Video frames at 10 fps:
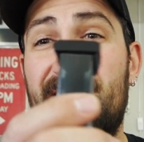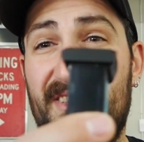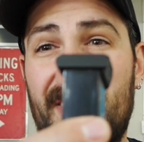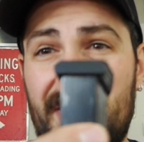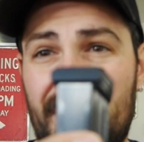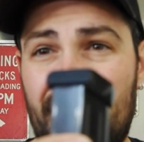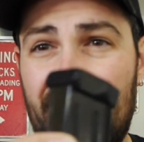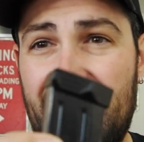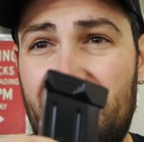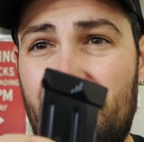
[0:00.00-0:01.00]
So this is your
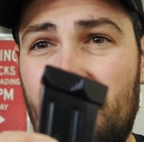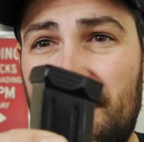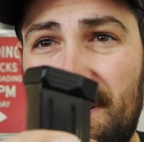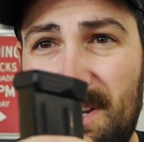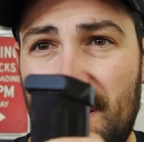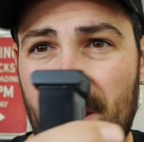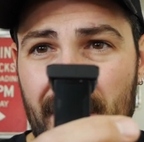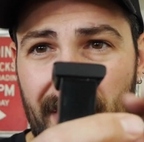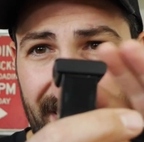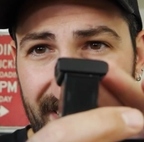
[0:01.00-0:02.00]
standard one
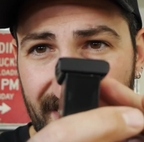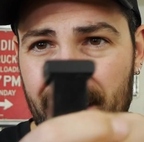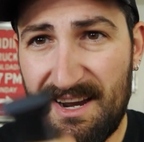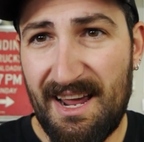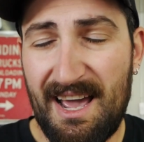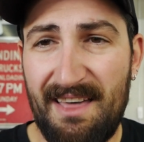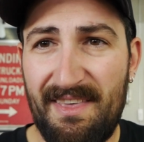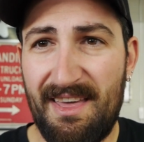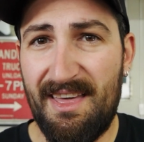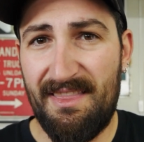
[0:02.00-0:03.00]
right here. And
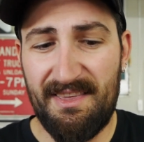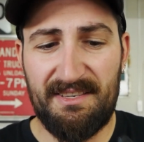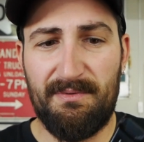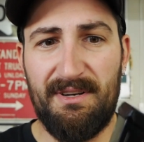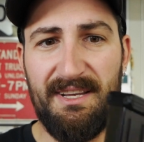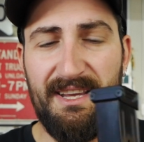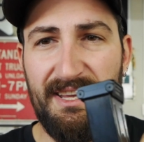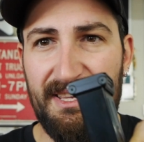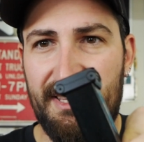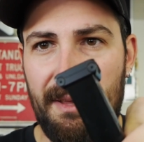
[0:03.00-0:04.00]
then this one
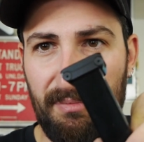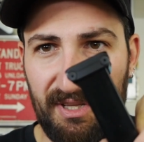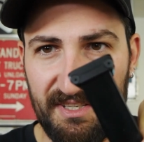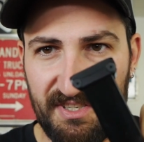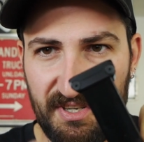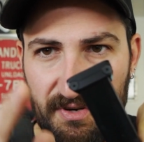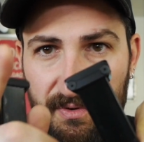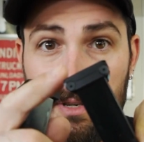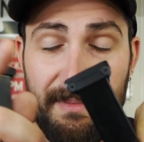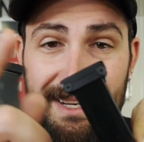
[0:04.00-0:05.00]
is the +2,
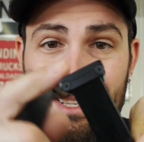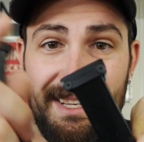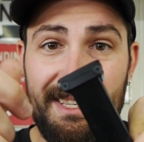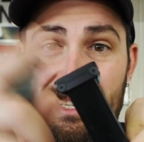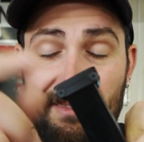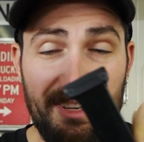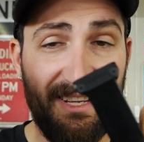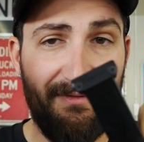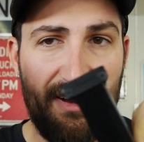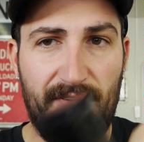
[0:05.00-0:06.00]
which makes these
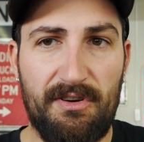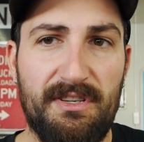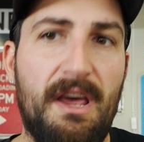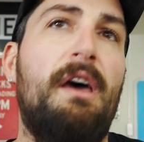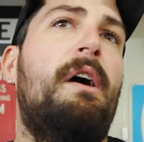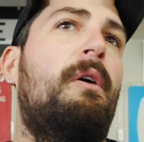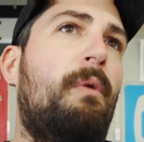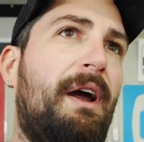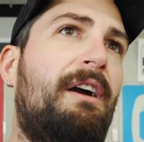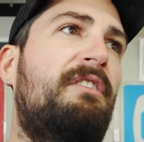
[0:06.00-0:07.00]
17 rounders,
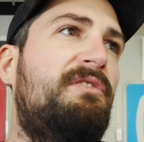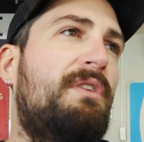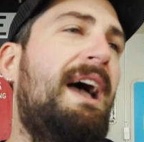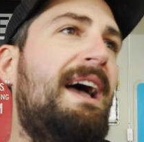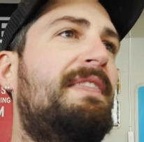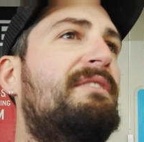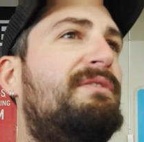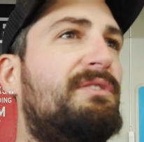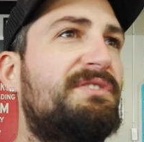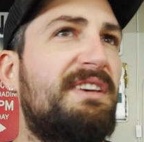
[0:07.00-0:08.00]
where if you had the
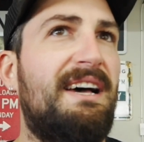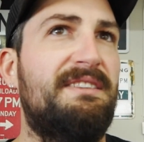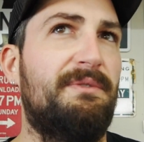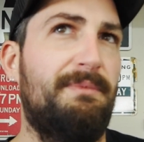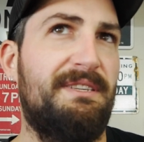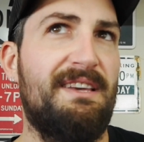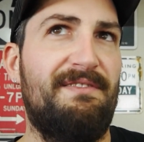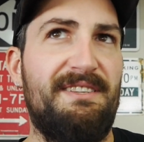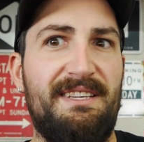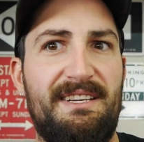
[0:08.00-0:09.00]
full size, it would be
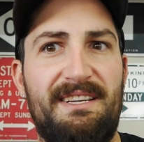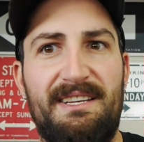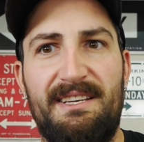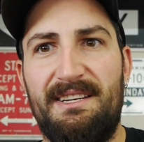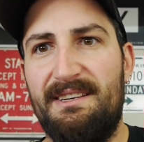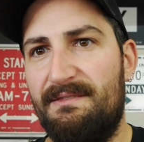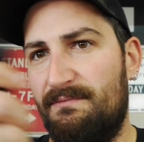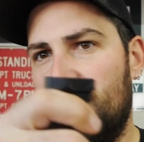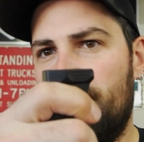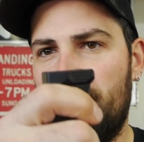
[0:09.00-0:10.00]
17,
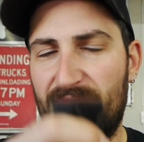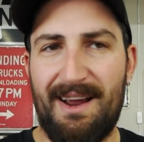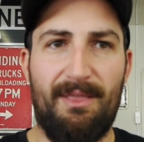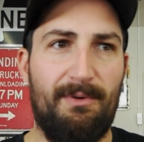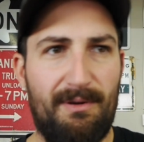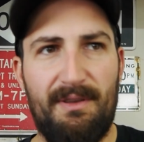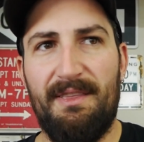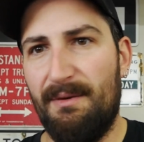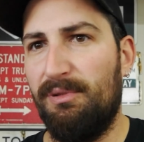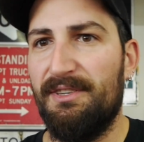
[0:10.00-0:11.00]
would be your regular one,
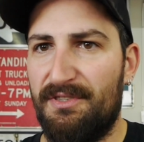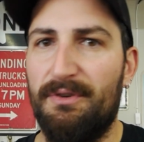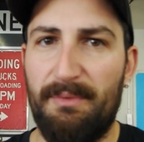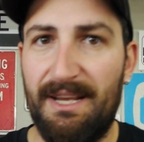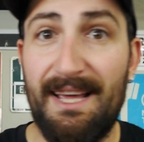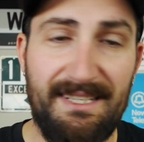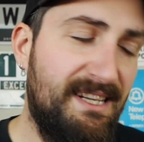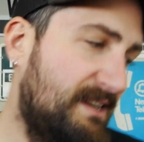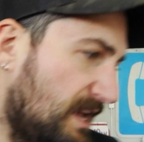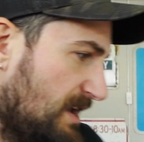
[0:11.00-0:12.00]
and then +2 would be a 19.